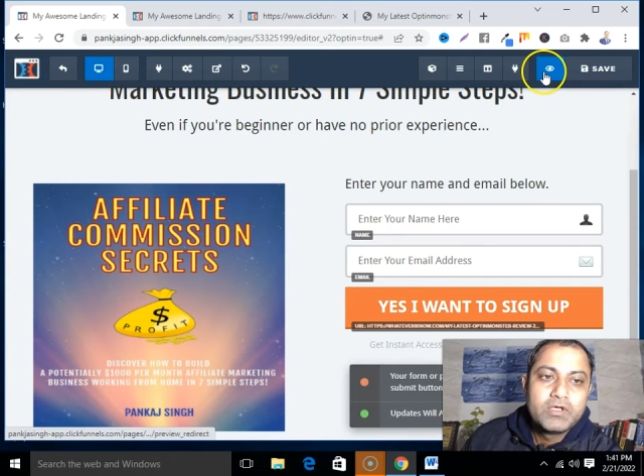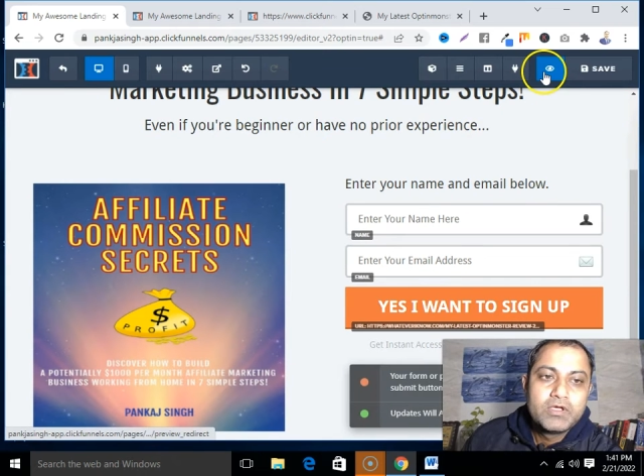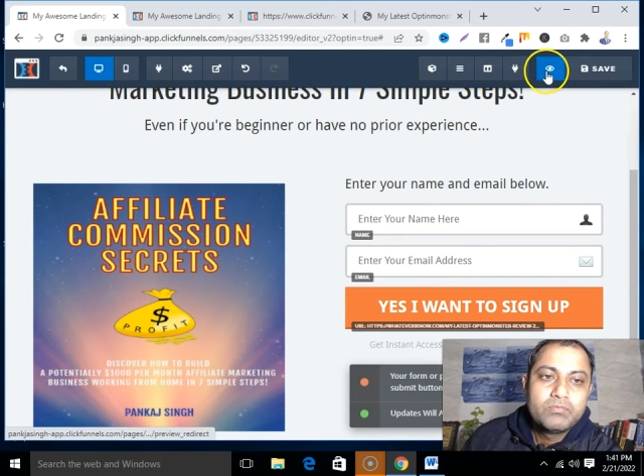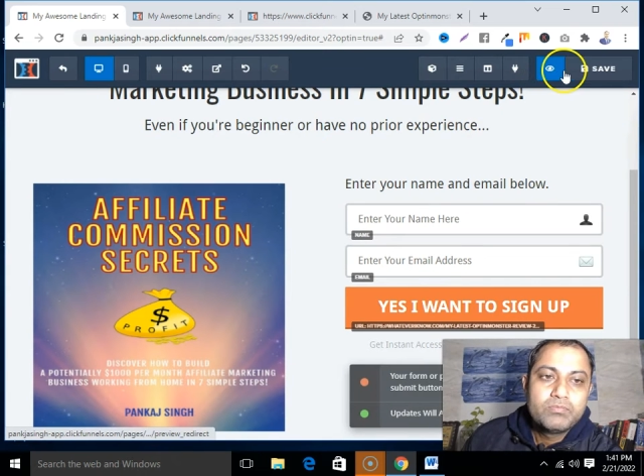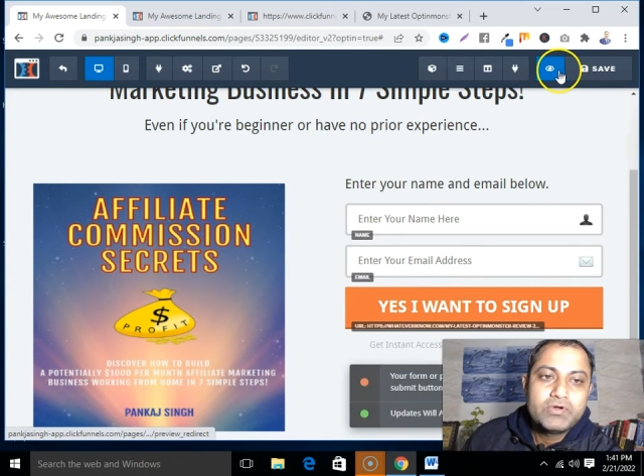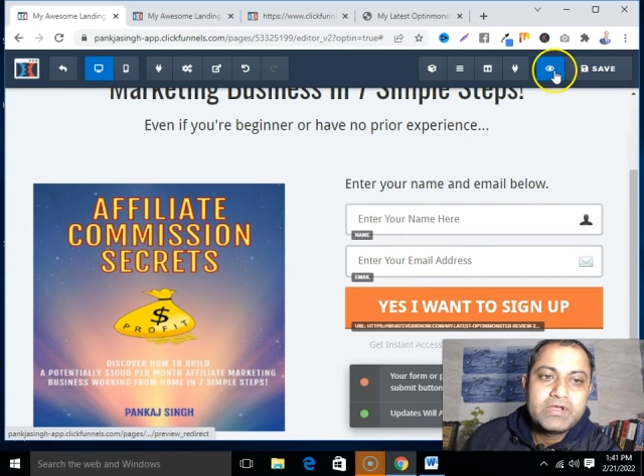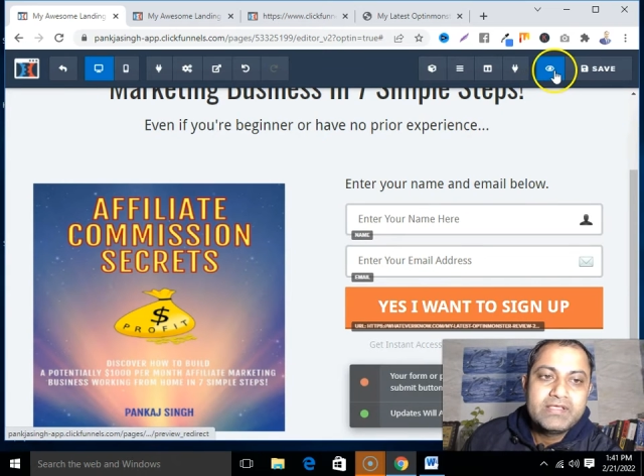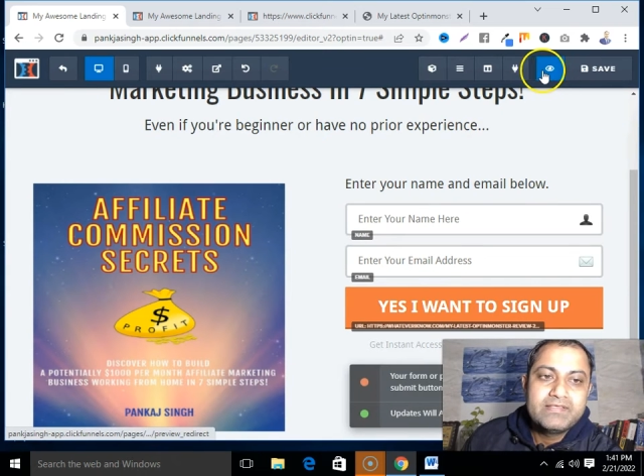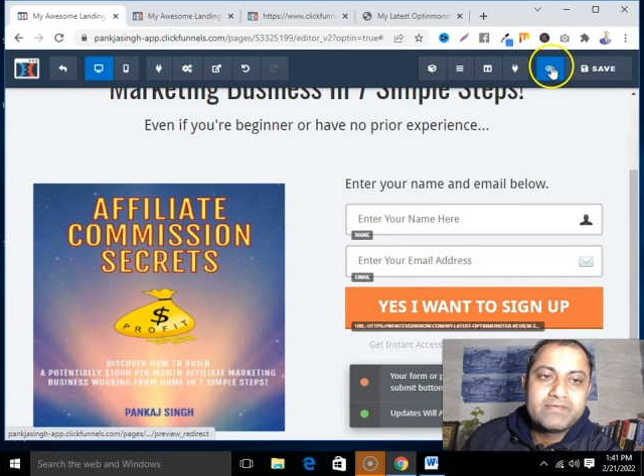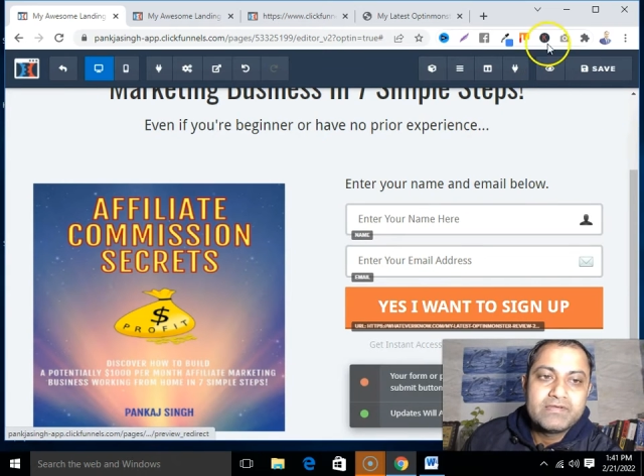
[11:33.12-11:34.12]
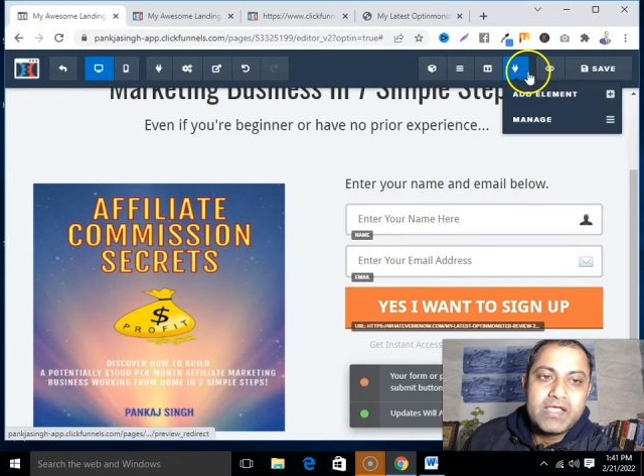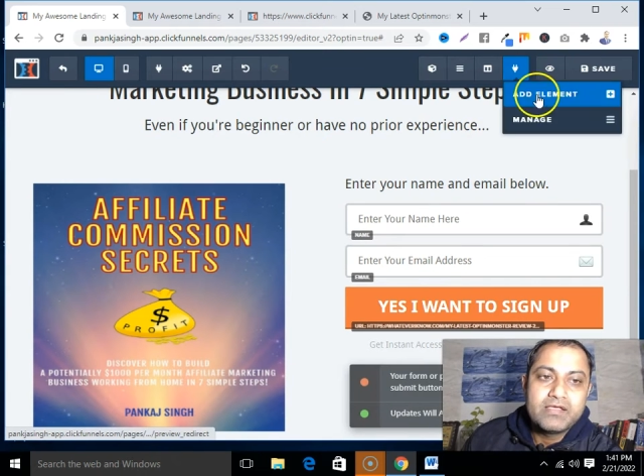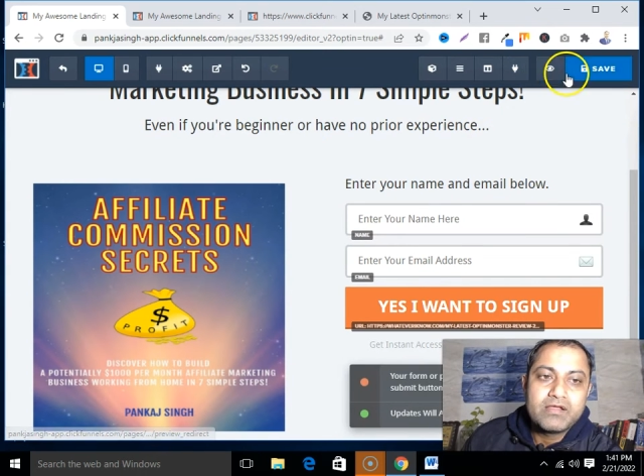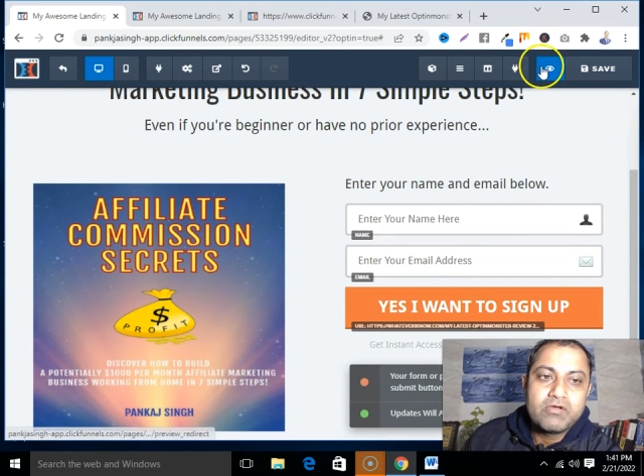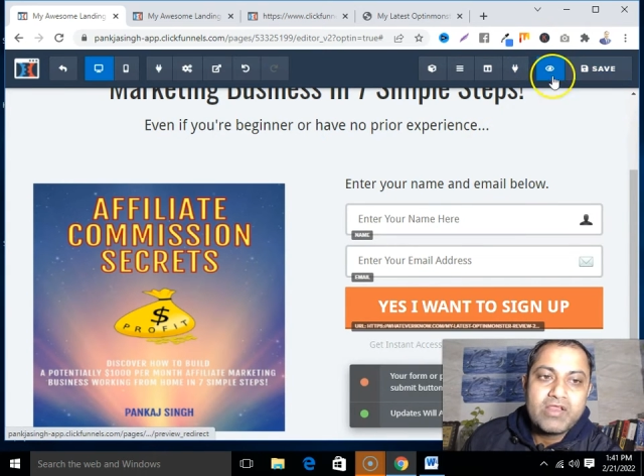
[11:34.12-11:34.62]
put his, like,
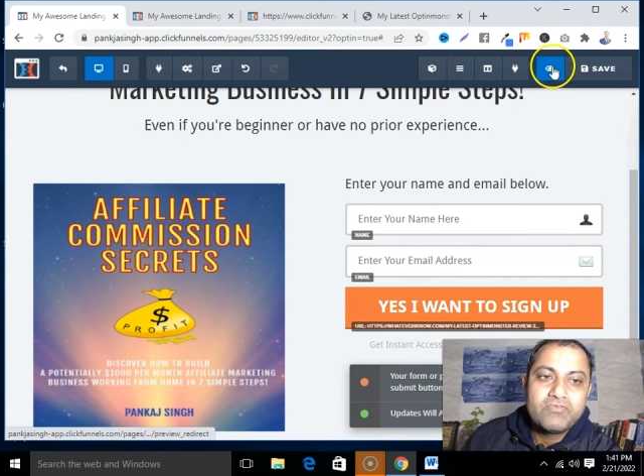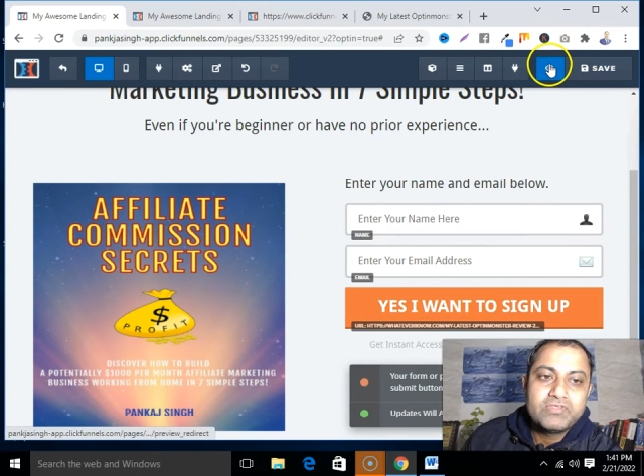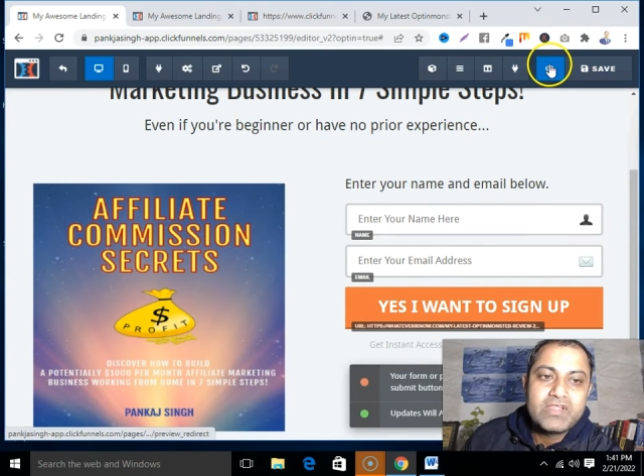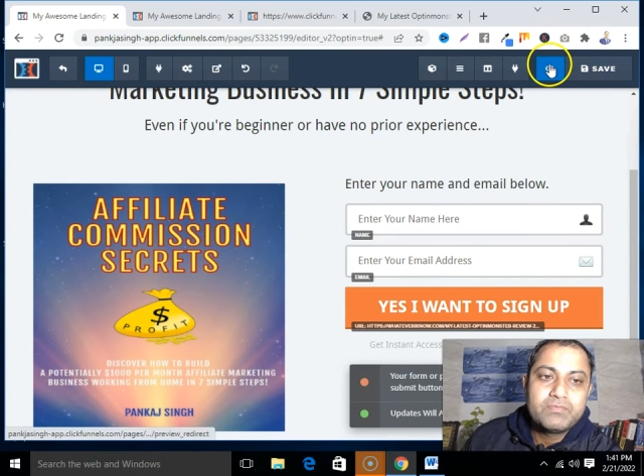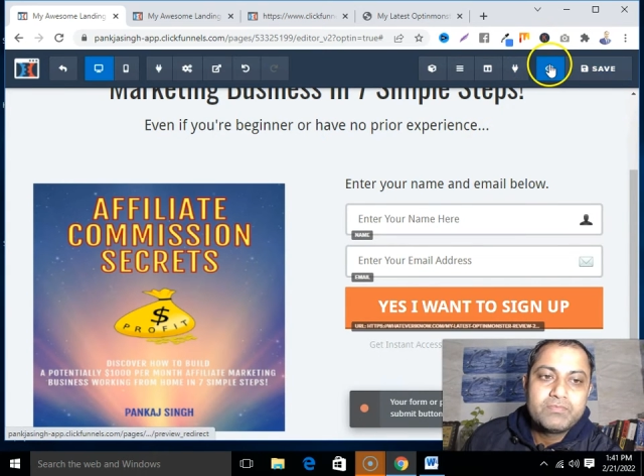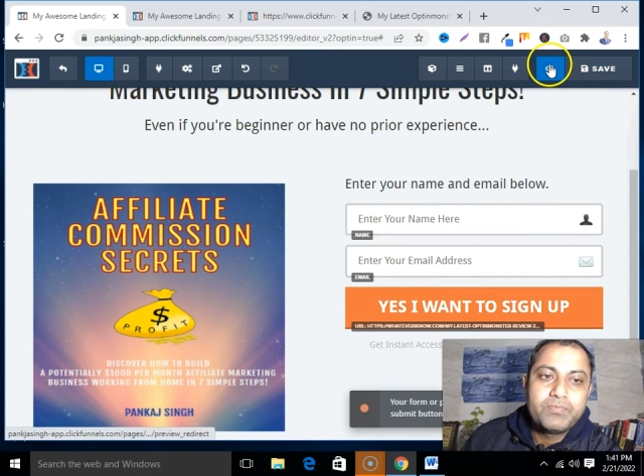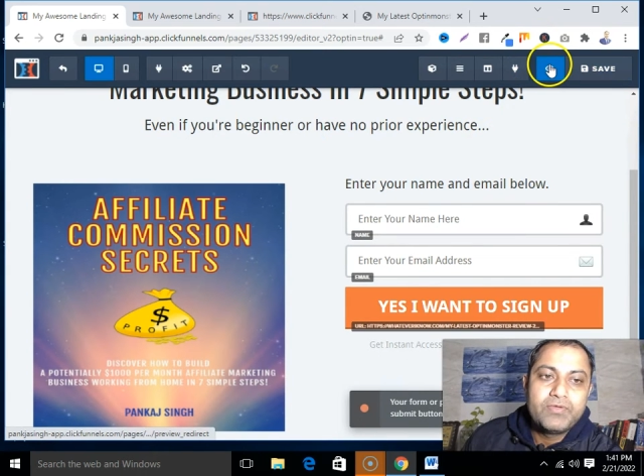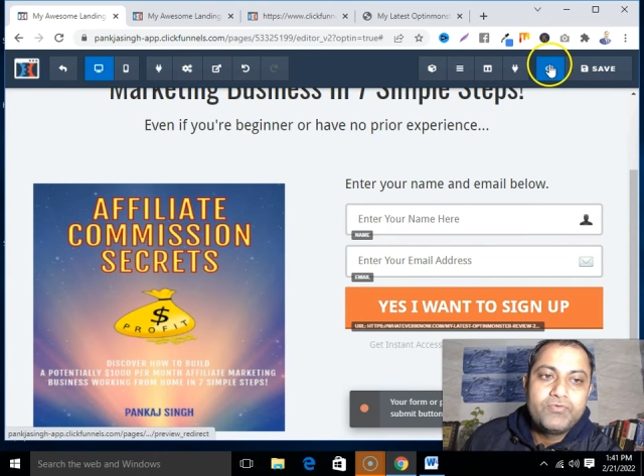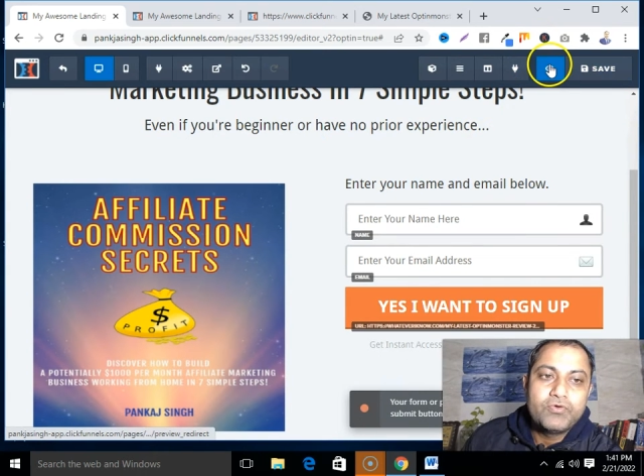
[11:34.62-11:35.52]
now can you see that preview?